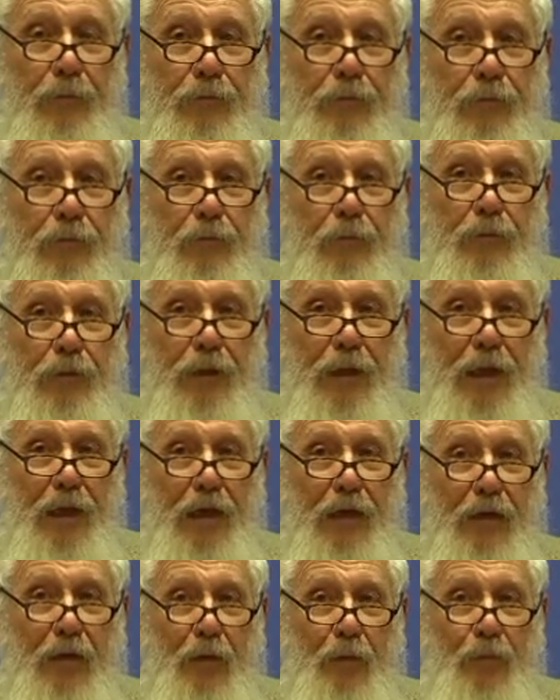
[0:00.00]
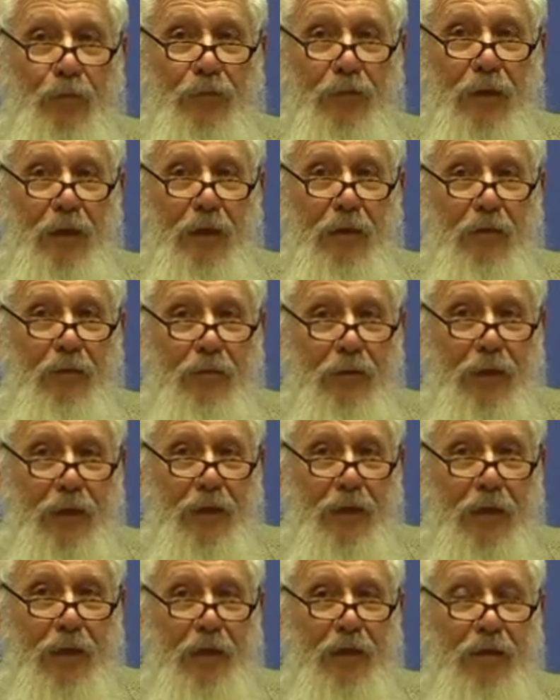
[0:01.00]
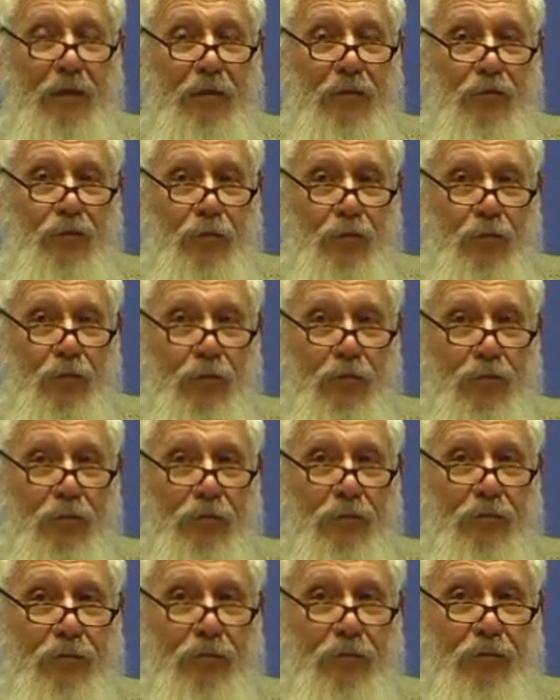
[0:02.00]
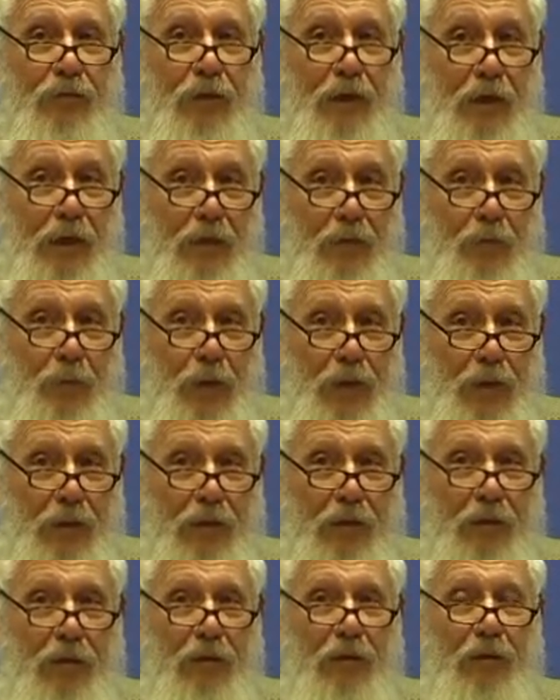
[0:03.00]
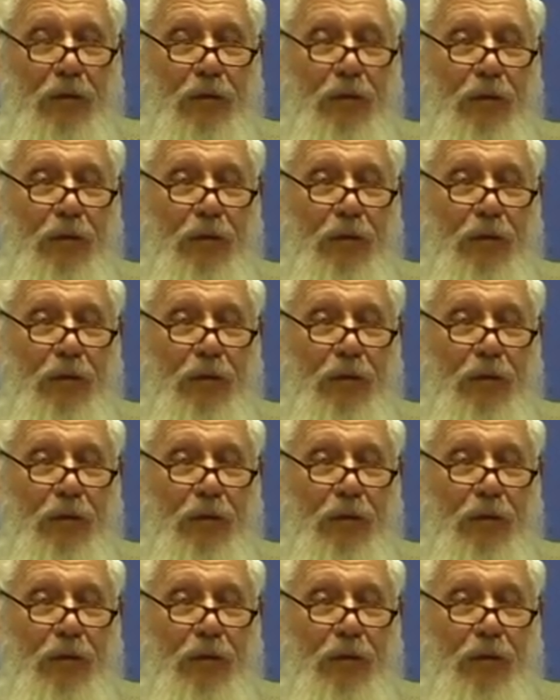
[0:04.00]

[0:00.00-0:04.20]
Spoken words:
So the Arabs say, okay, the Jews came here,